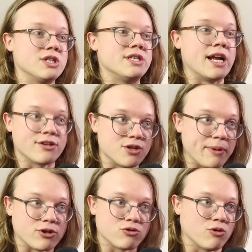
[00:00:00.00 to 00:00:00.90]
is not a
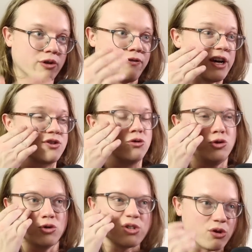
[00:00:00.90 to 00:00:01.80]
symmetrical effect, so
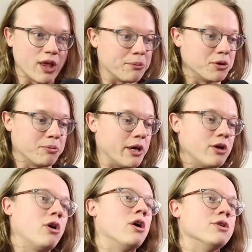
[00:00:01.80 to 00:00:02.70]
you're still able to play
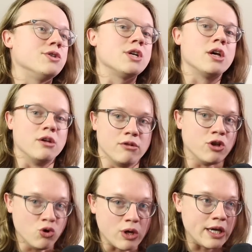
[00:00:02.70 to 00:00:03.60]
cards.
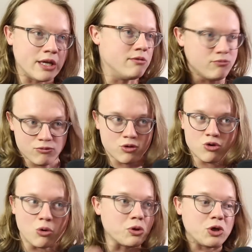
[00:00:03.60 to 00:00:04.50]
Like, you can
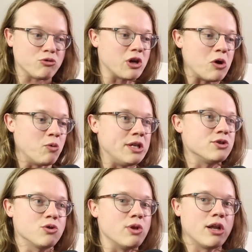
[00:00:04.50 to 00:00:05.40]
totally create
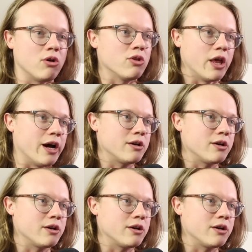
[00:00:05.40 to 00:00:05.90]
wins through that Hardlock.